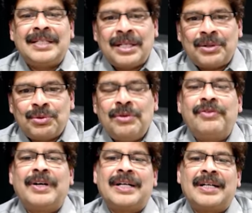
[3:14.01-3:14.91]
The rule
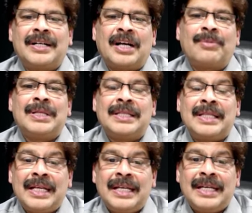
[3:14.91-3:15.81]
for normal
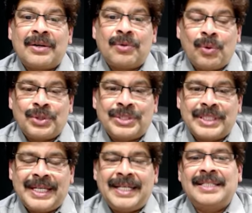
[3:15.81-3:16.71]

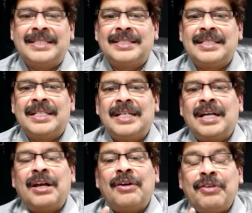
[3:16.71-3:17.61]
3-year-olds is
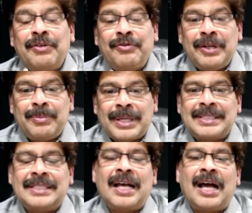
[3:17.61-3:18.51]

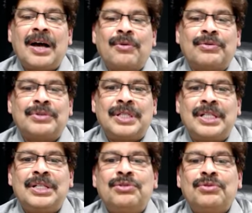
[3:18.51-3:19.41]
50% have
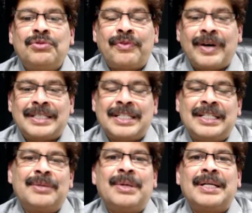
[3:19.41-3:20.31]
3 to 5
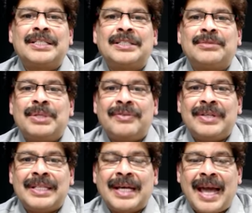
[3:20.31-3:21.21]
centimeters
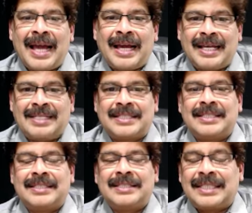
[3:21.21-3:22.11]
between the
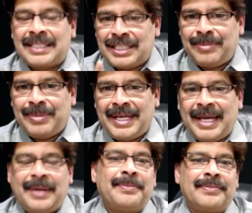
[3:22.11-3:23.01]
ankles, that is
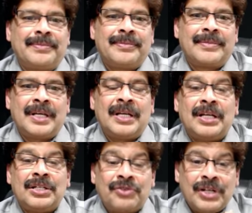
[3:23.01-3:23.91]
DBA.
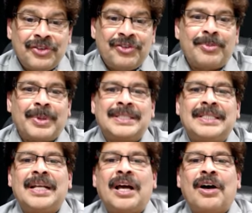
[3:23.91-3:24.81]

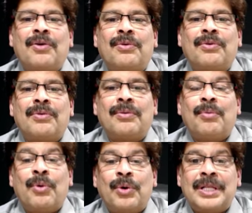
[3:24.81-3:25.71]
25% have
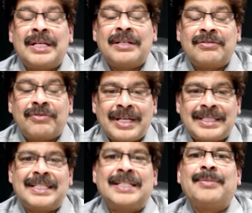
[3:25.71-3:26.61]
more than 5
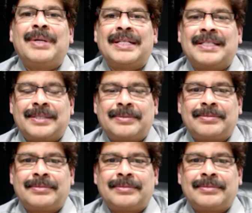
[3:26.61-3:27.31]
centimeters.